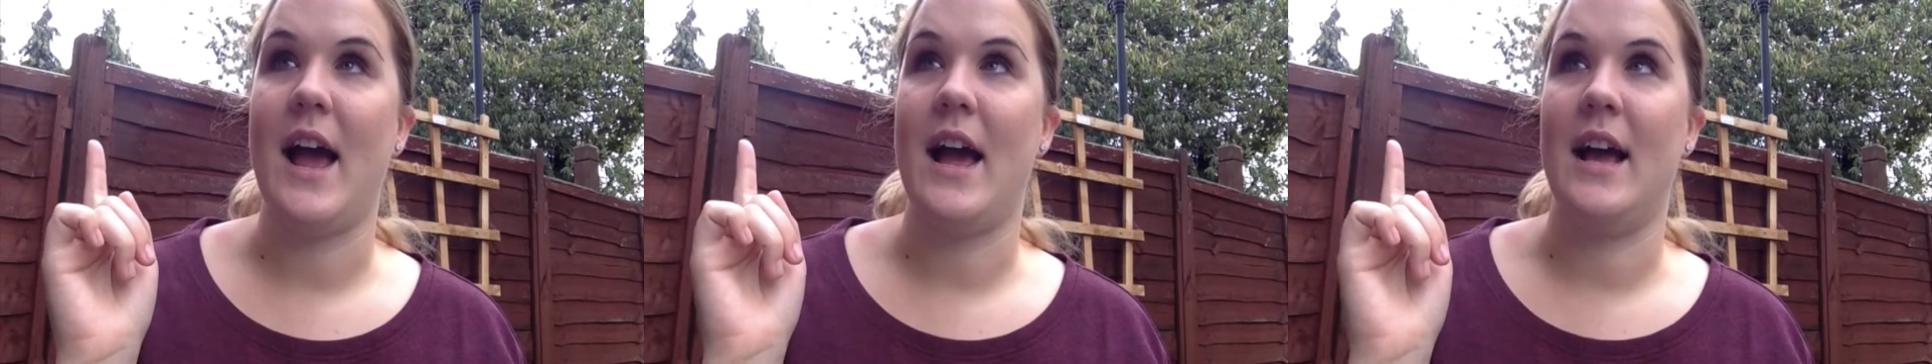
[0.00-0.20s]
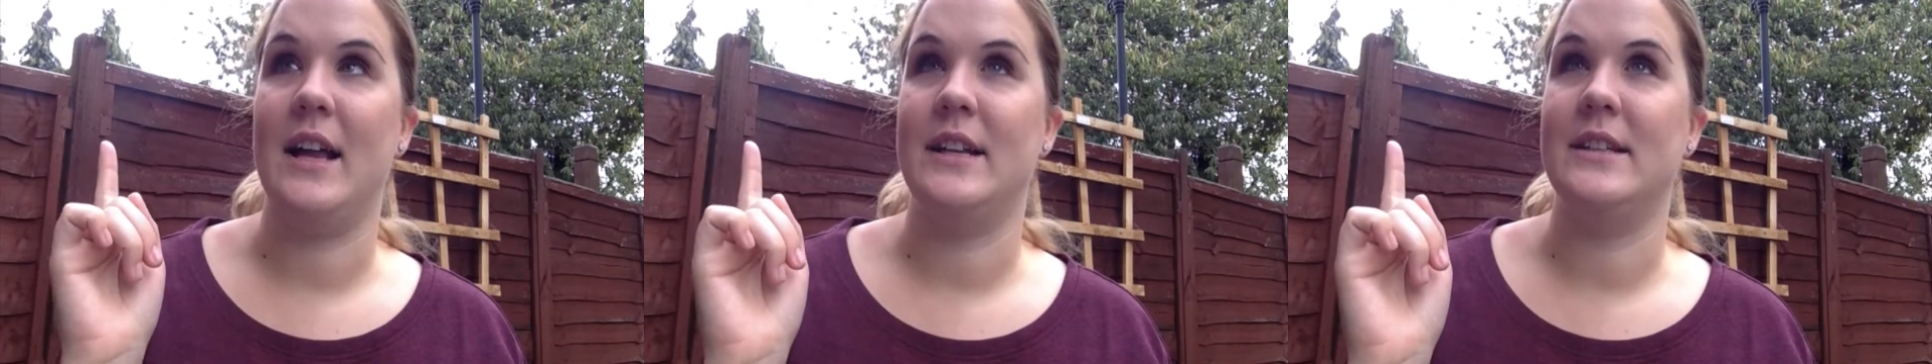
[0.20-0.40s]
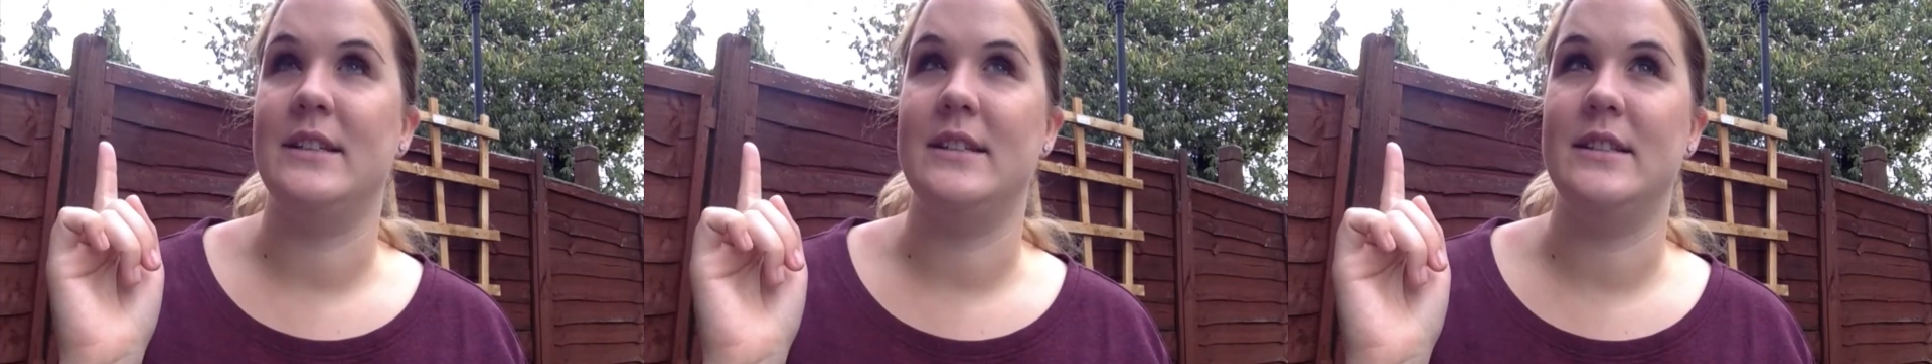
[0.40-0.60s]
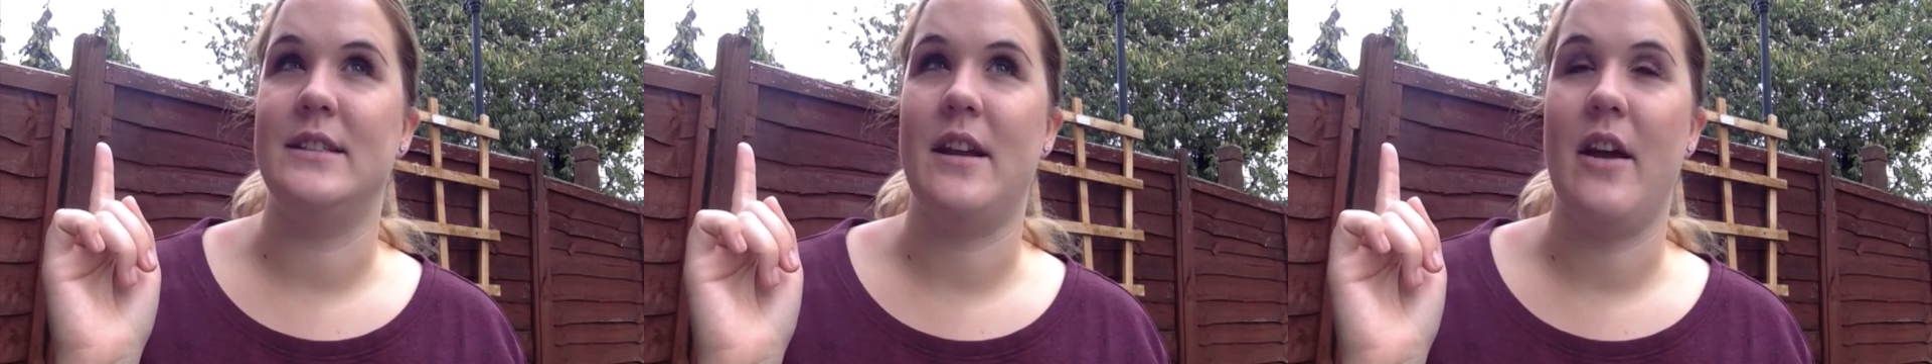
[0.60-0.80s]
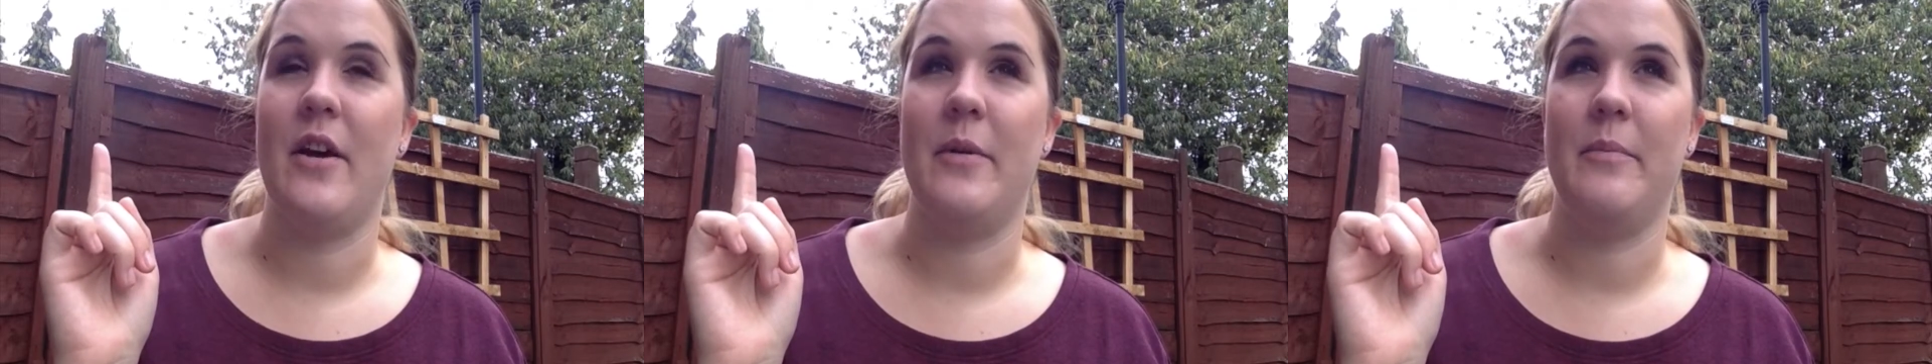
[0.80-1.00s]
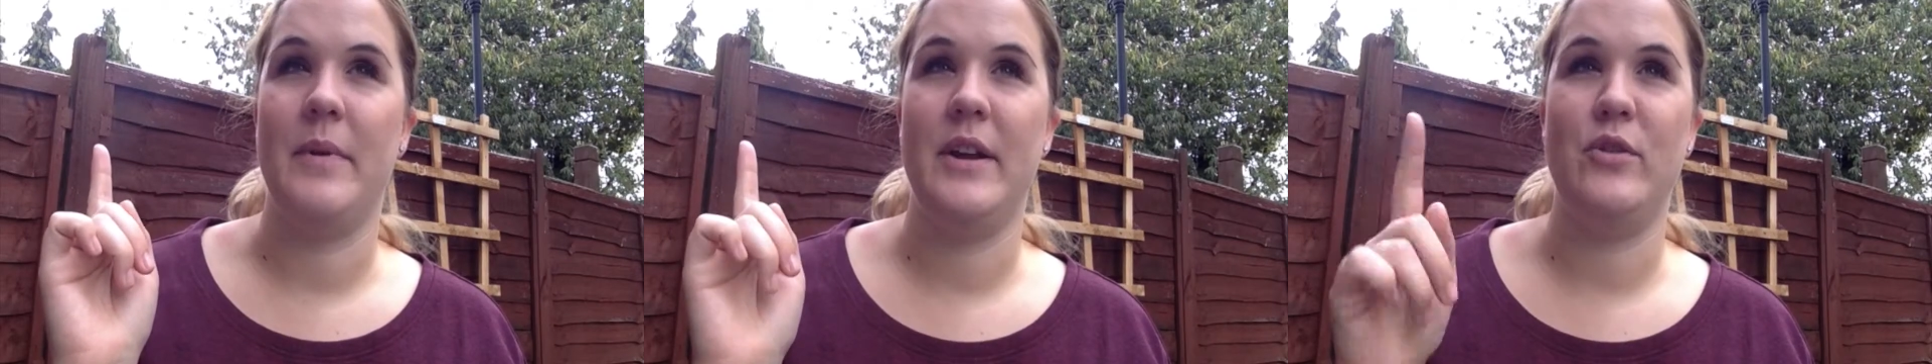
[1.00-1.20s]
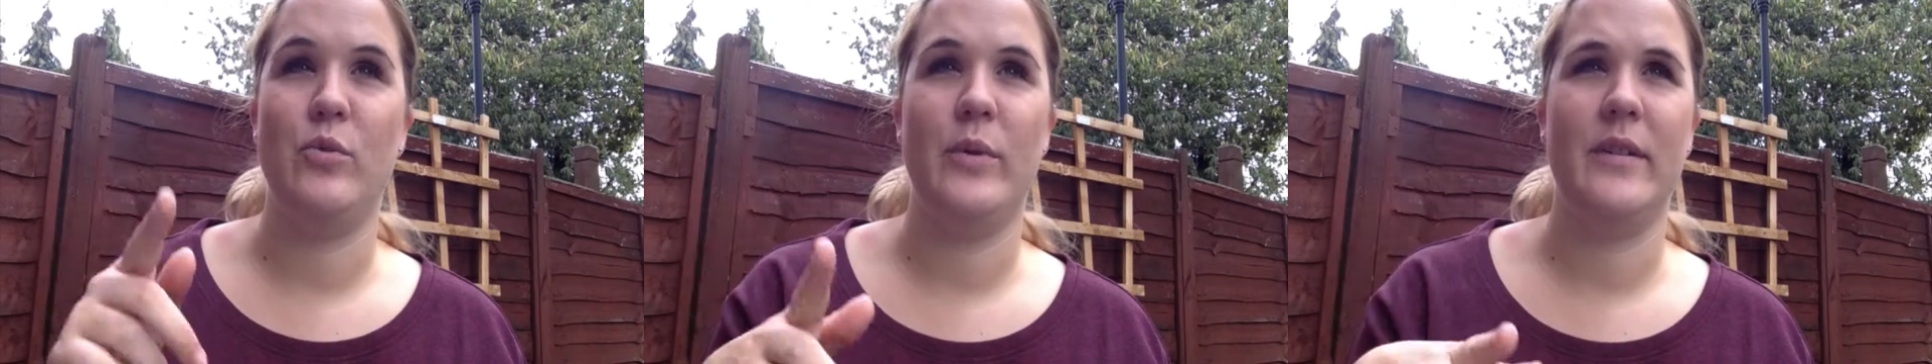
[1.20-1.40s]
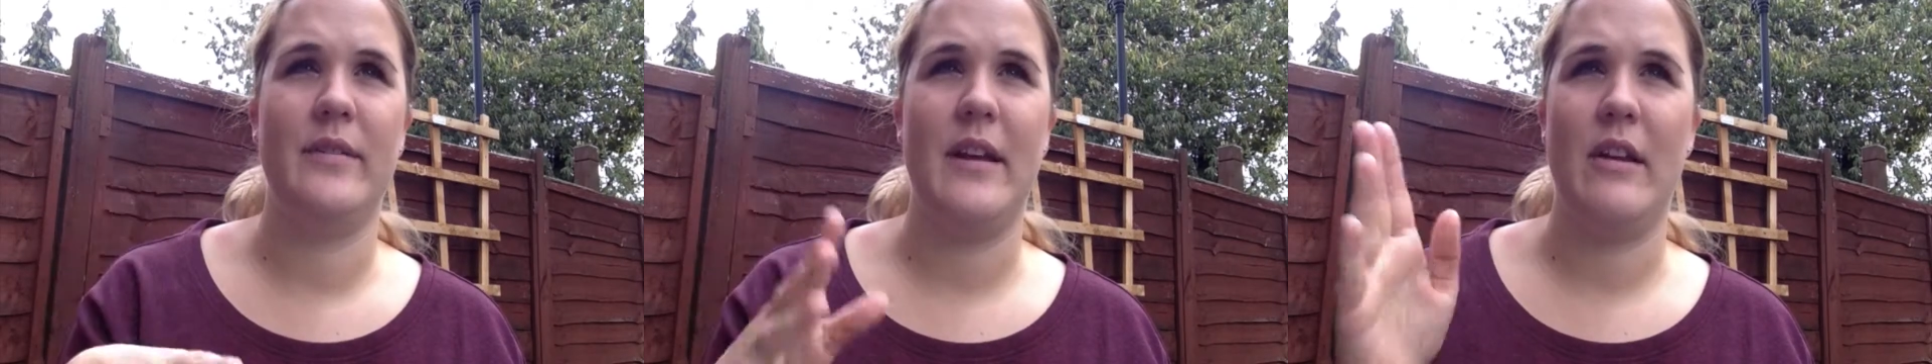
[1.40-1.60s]
And he'd
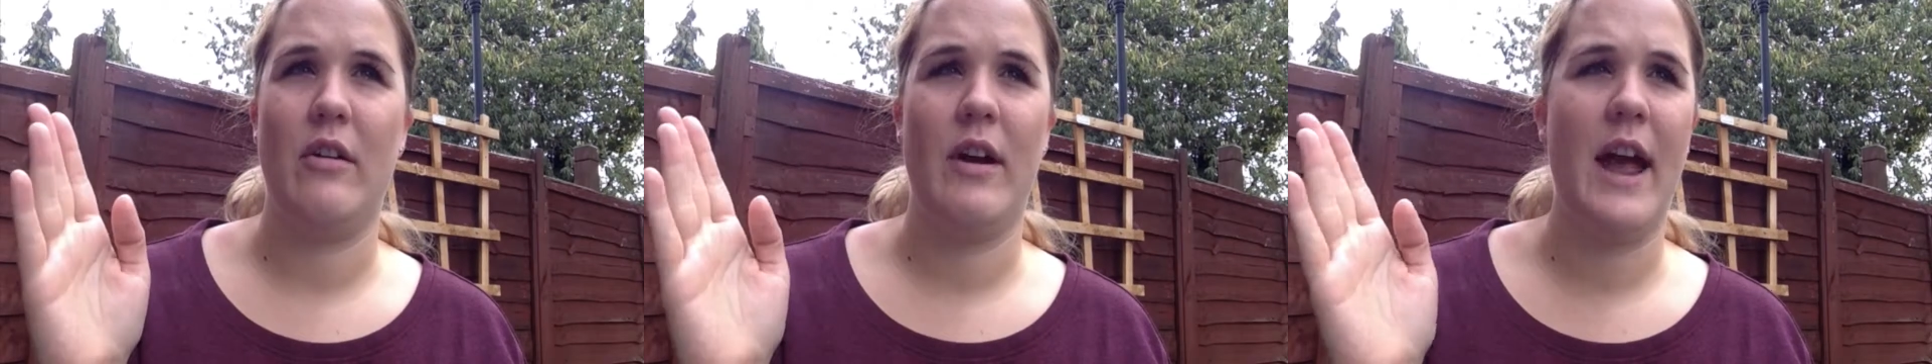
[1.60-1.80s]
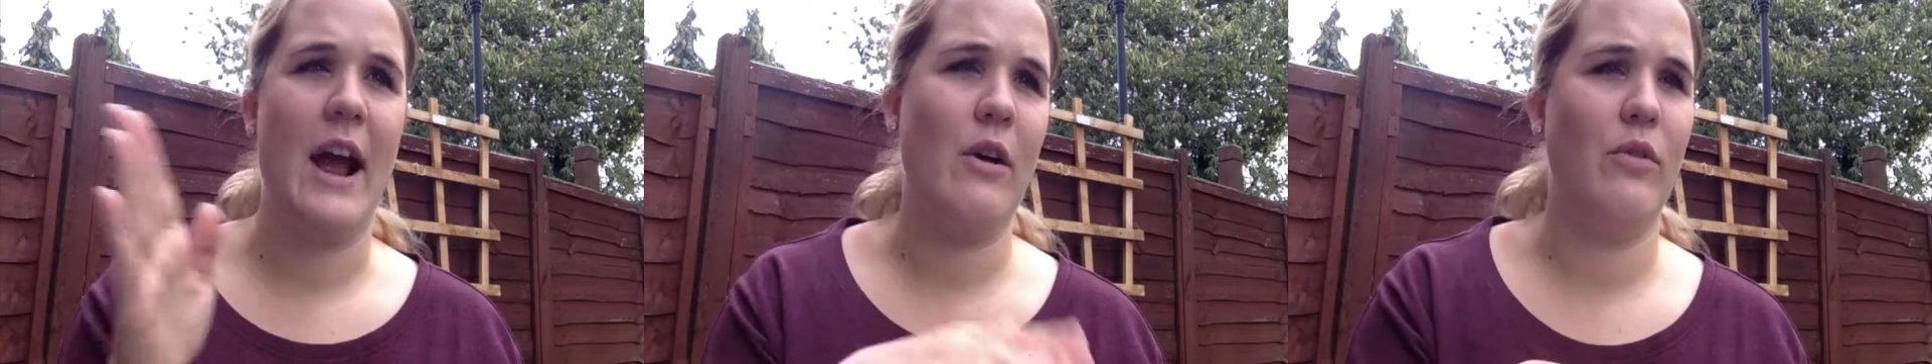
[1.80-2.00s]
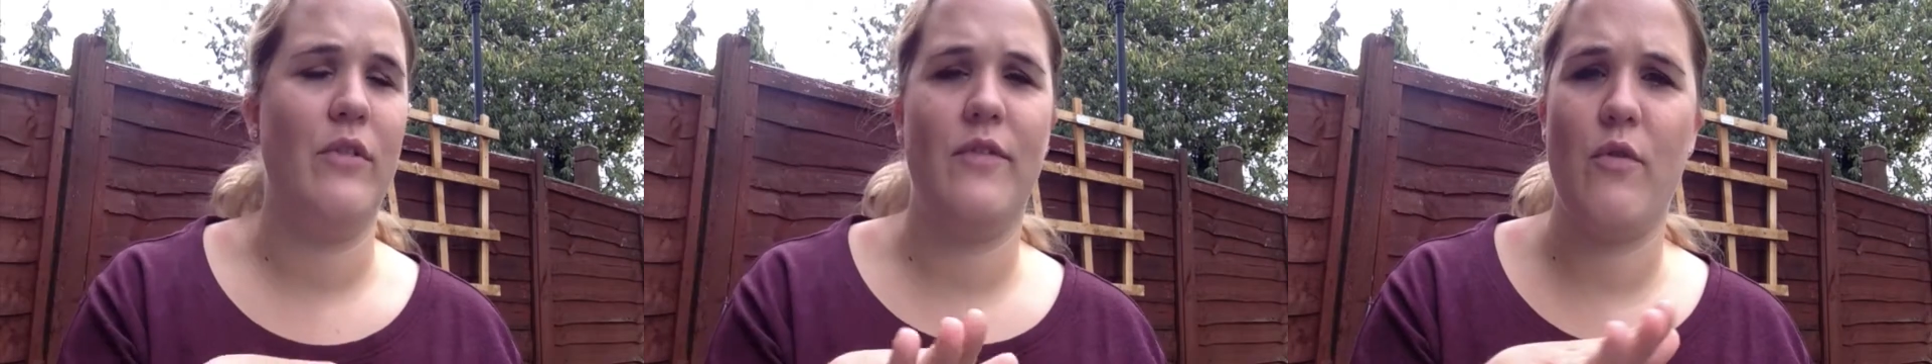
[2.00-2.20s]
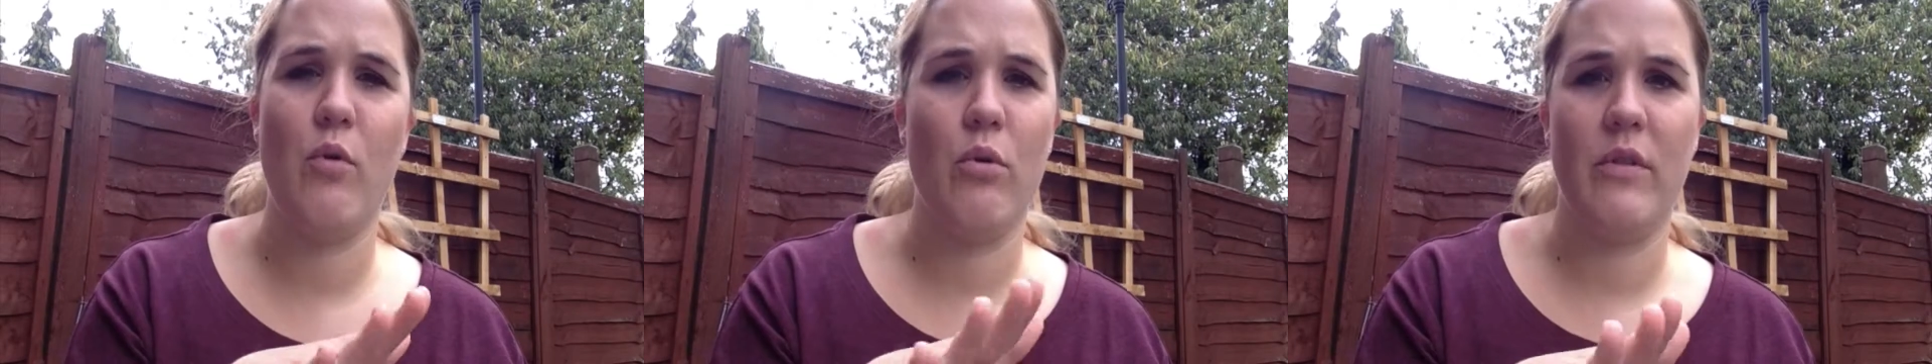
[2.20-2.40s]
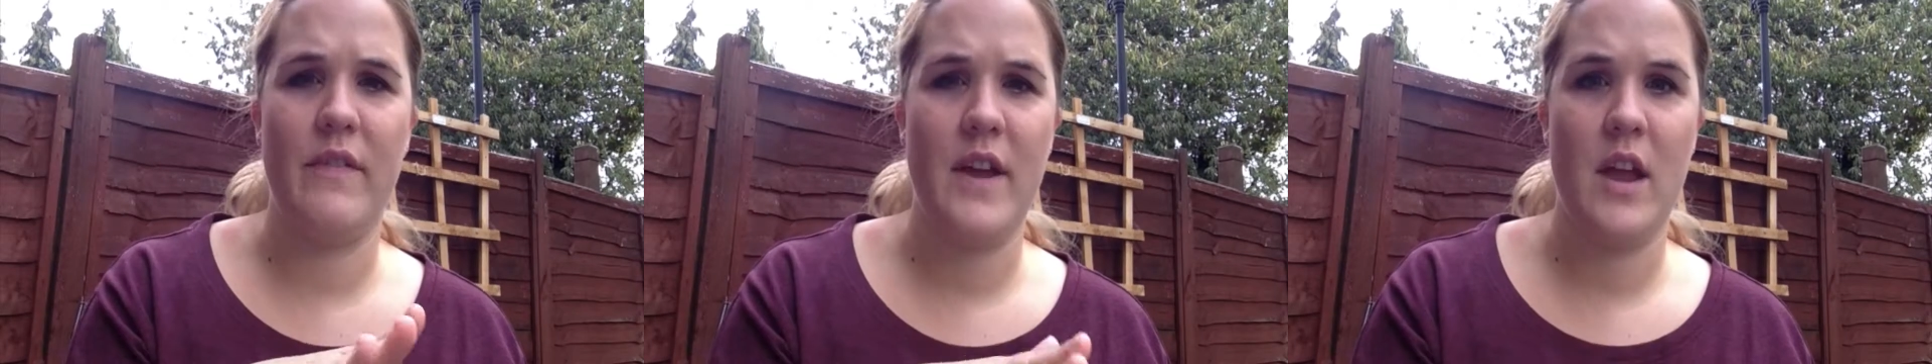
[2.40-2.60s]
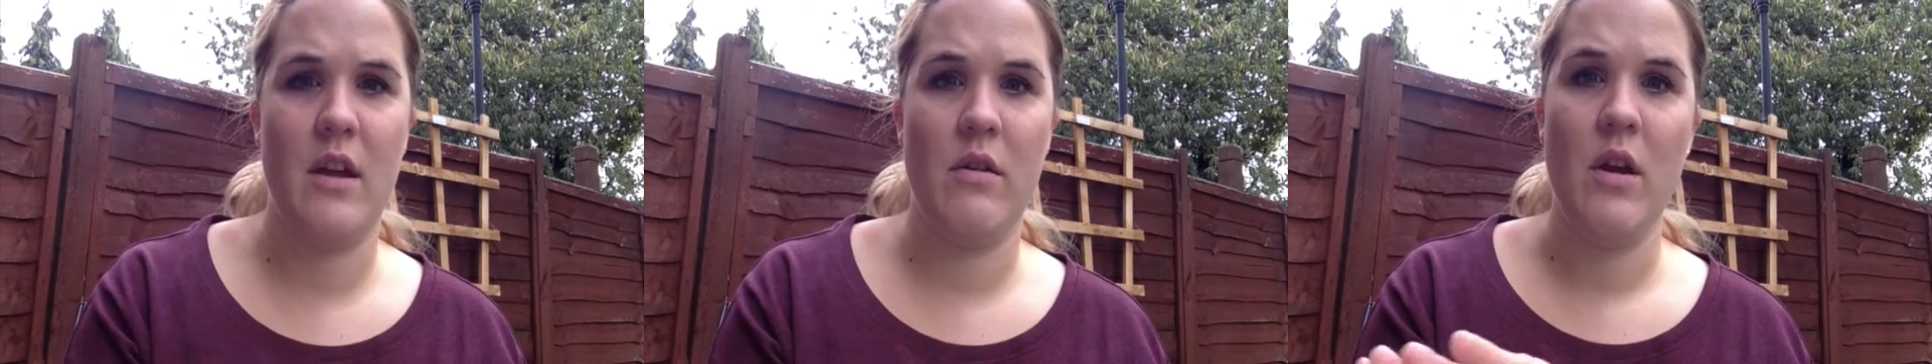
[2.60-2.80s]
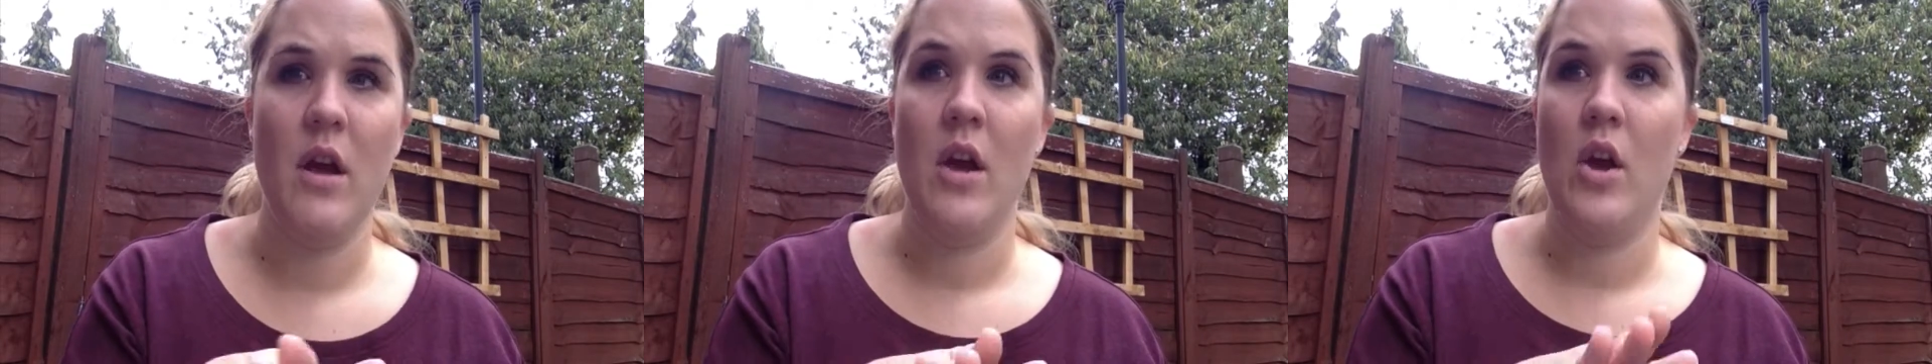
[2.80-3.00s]
always say, like, out of the four of you,